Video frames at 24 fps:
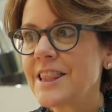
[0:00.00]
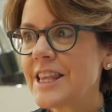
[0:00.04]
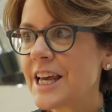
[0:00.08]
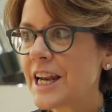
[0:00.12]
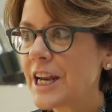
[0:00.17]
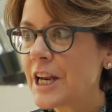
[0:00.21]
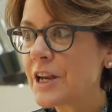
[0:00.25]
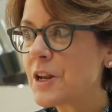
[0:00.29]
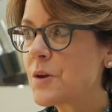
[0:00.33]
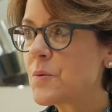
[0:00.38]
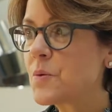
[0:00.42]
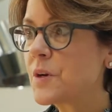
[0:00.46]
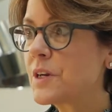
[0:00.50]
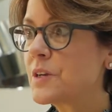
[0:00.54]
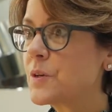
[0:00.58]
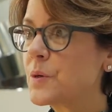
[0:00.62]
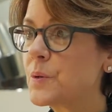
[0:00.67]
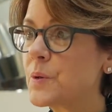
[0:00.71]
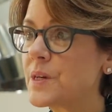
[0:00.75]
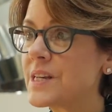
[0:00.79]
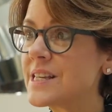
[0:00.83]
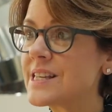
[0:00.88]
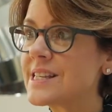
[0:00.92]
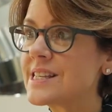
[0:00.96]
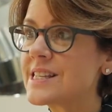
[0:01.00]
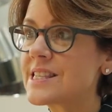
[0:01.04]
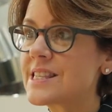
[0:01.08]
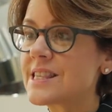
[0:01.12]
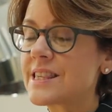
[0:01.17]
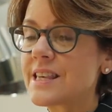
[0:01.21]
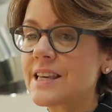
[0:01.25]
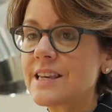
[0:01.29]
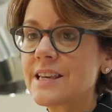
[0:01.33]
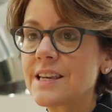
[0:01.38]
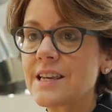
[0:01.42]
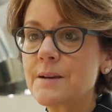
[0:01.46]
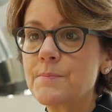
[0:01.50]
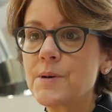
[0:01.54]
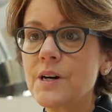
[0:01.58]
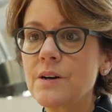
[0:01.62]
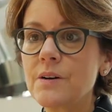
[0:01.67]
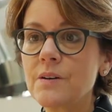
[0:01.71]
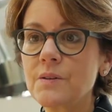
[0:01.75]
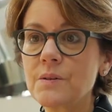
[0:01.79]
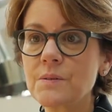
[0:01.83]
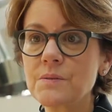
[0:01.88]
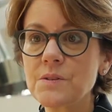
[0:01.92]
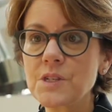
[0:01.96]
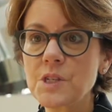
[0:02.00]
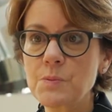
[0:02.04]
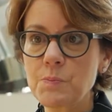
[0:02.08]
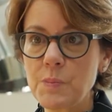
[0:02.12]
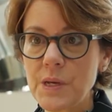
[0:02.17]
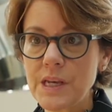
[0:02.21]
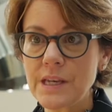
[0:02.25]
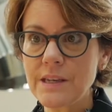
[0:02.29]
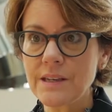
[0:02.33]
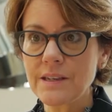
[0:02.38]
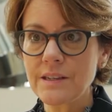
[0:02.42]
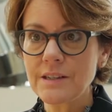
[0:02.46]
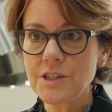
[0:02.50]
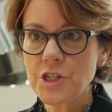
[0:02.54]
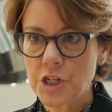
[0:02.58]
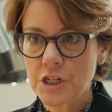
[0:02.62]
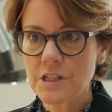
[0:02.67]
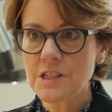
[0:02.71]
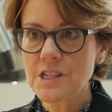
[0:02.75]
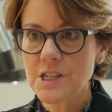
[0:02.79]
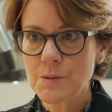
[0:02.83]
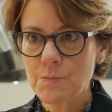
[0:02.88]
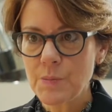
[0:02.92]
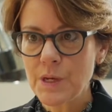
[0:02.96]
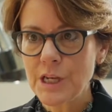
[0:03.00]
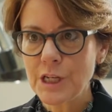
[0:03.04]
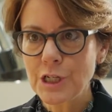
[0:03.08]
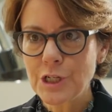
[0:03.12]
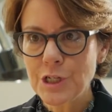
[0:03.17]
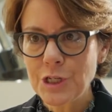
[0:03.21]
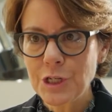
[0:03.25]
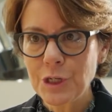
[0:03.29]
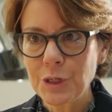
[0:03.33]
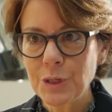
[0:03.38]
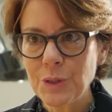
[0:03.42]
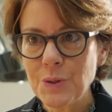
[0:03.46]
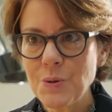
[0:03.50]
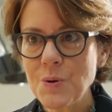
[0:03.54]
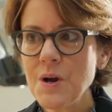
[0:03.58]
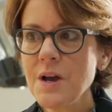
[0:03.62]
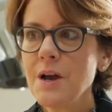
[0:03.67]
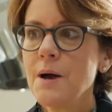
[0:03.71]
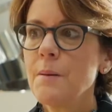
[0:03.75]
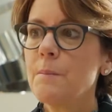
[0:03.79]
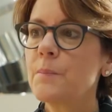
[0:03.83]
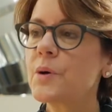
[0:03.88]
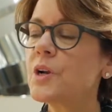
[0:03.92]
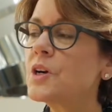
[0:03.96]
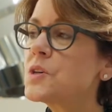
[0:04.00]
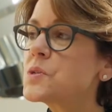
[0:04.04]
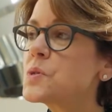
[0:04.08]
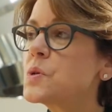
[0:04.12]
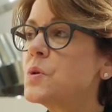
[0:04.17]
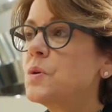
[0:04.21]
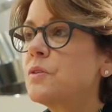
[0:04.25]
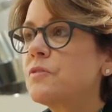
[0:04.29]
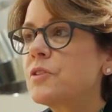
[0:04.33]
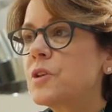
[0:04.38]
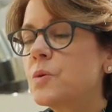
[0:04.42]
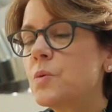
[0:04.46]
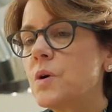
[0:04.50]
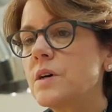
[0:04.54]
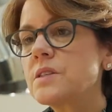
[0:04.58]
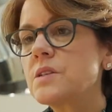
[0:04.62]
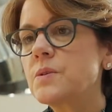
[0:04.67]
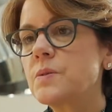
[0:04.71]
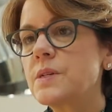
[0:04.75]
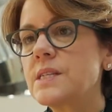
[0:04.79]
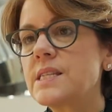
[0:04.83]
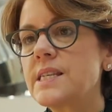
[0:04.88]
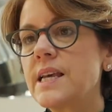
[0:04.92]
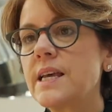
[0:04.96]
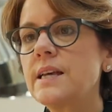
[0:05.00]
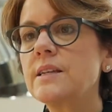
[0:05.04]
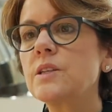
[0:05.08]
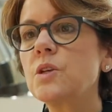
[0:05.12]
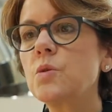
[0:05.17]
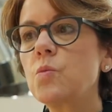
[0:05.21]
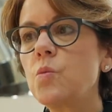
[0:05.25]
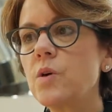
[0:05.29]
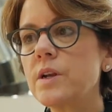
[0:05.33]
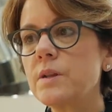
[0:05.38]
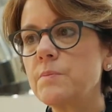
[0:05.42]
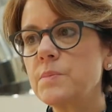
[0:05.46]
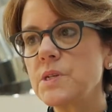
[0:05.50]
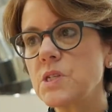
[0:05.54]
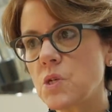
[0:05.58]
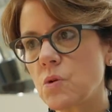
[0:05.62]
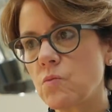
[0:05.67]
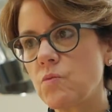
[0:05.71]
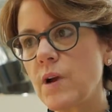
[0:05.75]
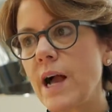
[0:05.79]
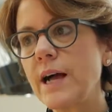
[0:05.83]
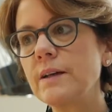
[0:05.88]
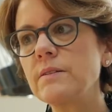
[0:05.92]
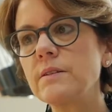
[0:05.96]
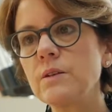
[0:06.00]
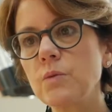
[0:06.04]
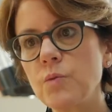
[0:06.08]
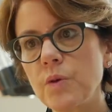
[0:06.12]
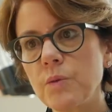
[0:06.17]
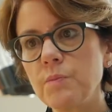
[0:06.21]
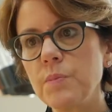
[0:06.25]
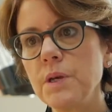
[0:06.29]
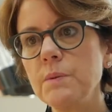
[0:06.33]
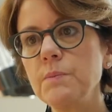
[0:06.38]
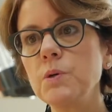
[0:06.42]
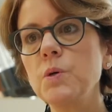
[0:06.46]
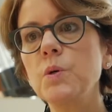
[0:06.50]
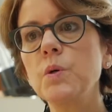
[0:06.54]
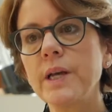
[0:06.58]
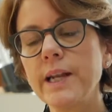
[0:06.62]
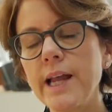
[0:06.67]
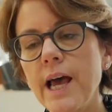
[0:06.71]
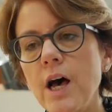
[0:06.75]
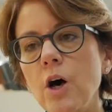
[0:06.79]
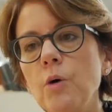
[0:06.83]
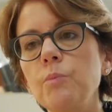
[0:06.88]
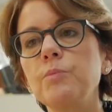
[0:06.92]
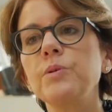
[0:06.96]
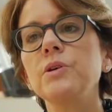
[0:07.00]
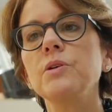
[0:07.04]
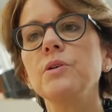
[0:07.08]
that anyone who is thinking about speaking should speak to, but also if you want to attend, you want to be surrounded with people who can help